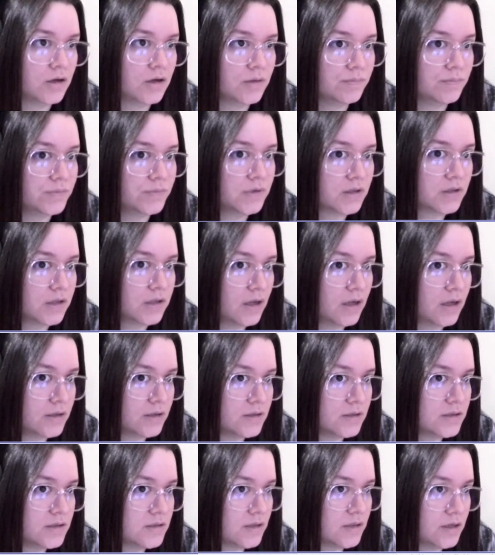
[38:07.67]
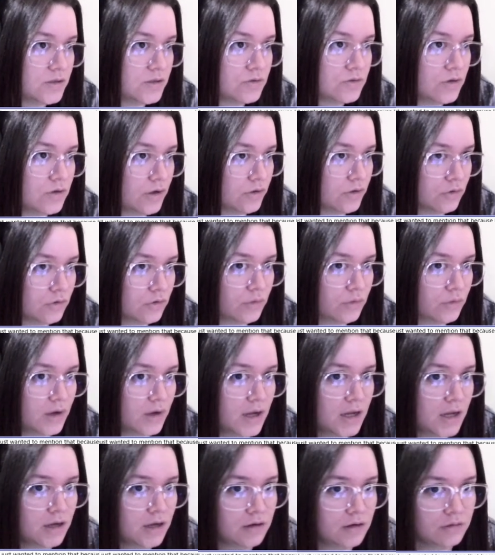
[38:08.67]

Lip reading: the client decide, I don't know,